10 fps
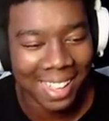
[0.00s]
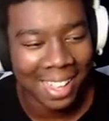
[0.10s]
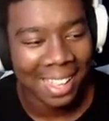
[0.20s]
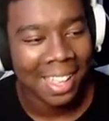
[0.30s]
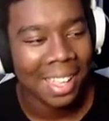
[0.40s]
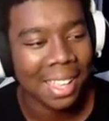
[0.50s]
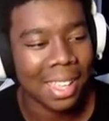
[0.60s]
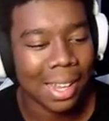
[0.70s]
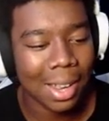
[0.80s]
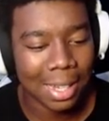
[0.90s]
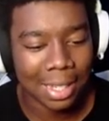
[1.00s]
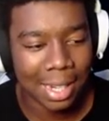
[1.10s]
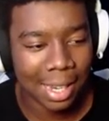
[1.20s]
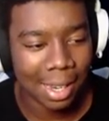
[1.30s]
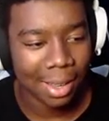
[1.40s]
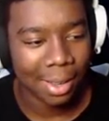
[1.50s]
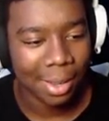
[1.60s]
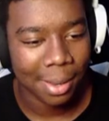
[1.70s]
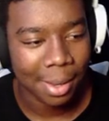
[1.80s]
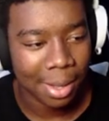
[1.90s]
Y'all know how to cheat, yo.
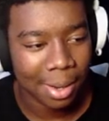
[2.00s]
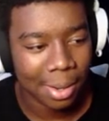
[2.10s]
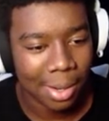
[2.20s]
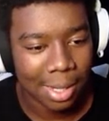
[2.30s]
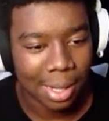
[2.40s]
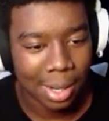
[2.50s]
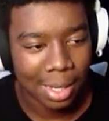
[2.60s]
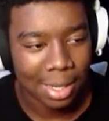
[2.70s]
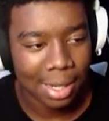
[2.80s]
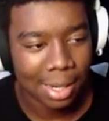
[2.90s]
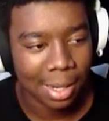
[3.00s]
Y'all know this. I know how to cheat.